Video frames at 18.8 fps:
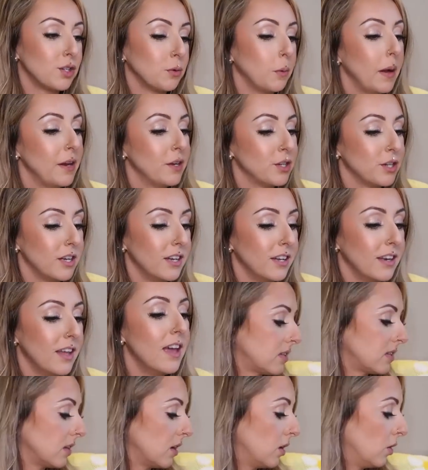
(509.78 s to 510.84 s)
situation.
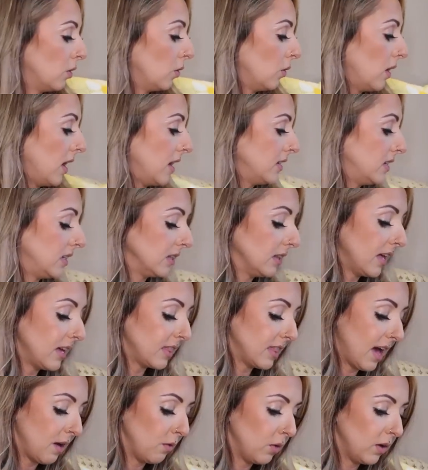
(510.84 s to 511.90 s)
So I did
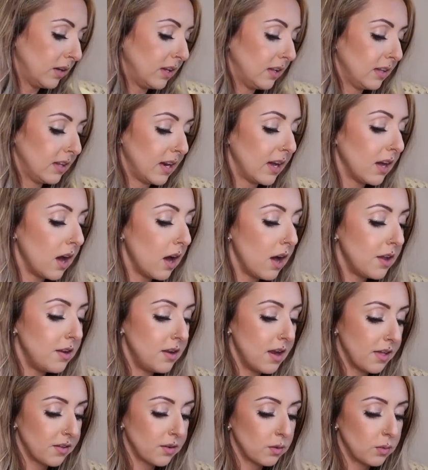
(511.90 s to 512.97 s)
like that one and then I got
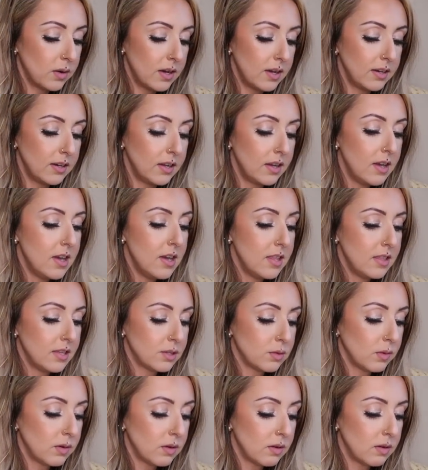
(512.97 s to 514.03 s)
another one.
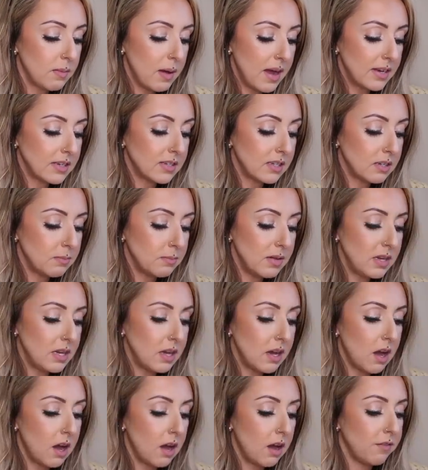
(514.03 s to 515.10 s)
This one reminded
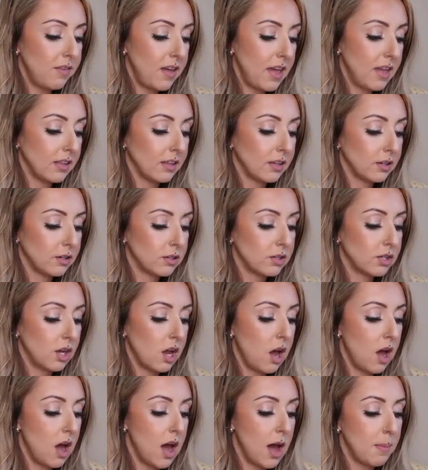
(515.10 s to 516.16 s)
me of a little
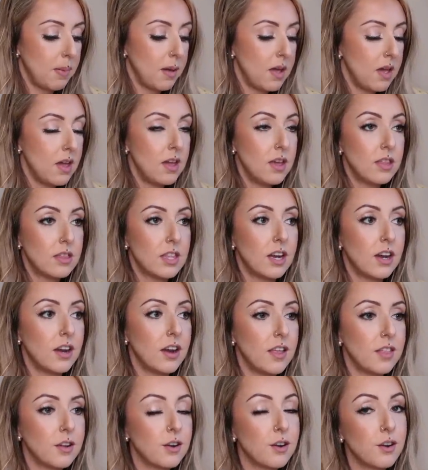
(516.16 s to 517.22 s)
top that
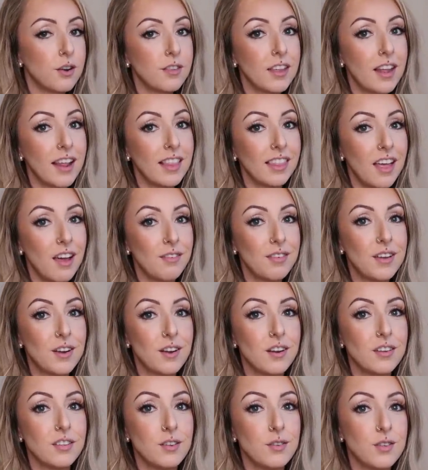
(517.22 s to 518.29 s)
another girl that I love
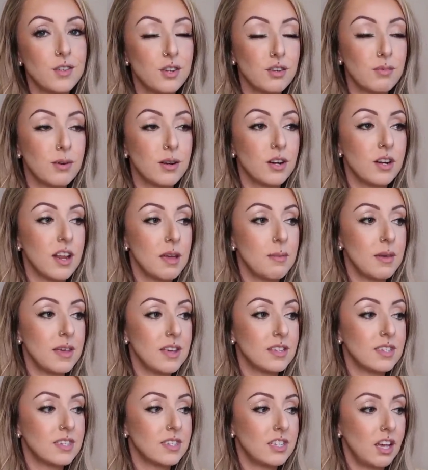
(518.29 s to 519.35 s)
here on YouTube, her name
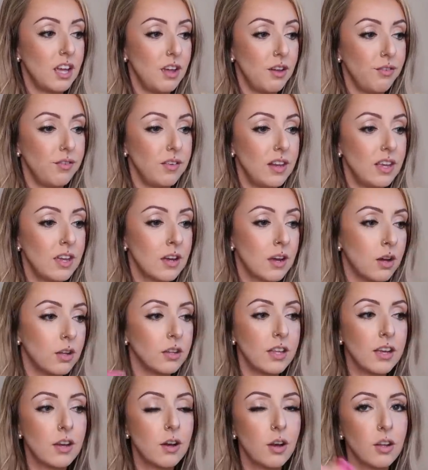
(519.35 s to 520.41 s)
is Tiffany.
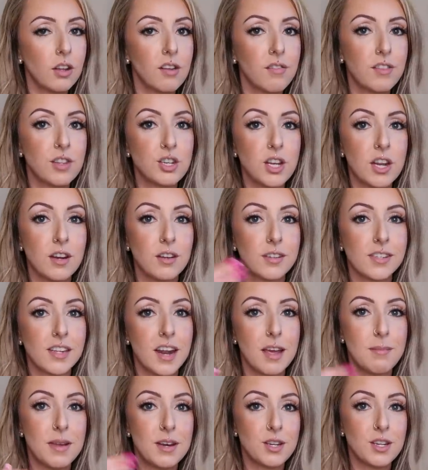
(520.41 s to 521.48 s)
I'll link all of the channels
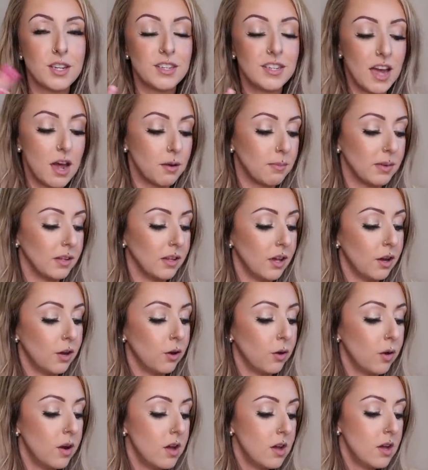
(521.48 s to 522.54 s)
that I mentioned down
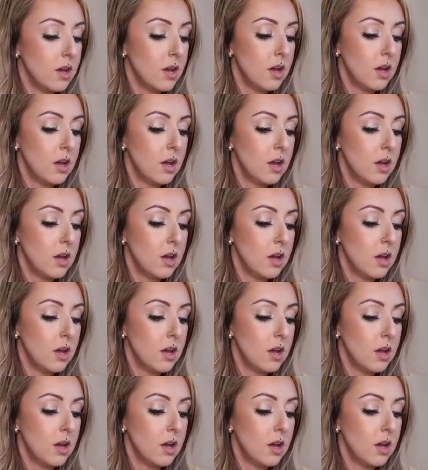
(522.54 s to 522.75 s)
below.